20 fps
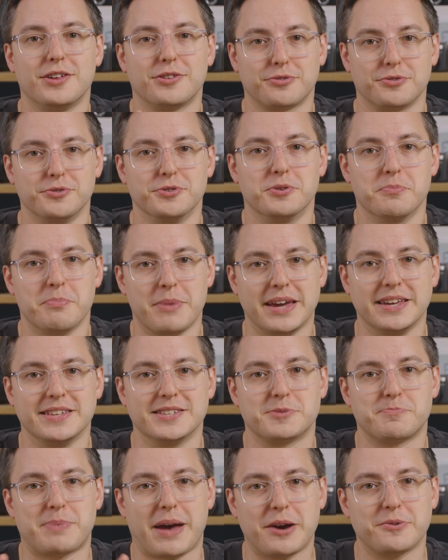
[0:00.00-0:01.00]
through the
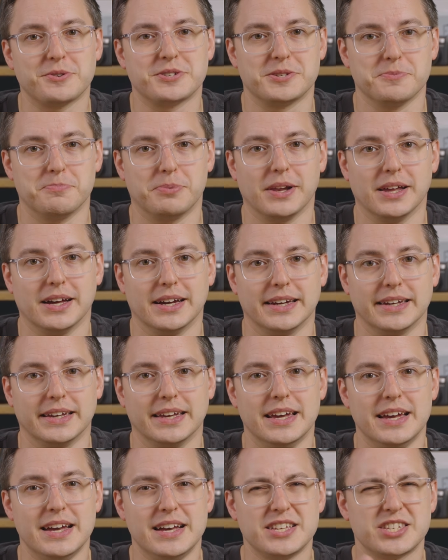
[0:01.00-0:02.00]
mains power supply.
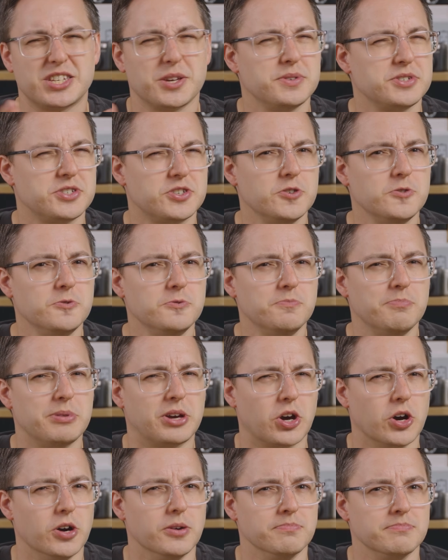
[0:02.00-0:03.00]
So it soon
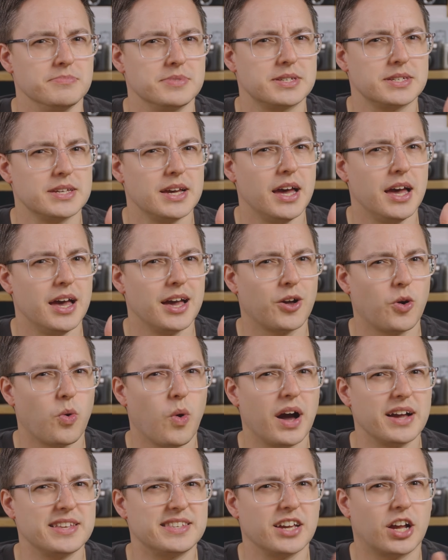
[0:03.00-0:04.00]
becomes
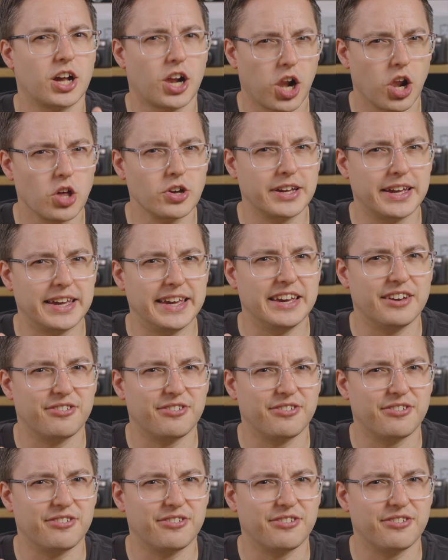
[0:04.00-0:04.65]
quite a clunky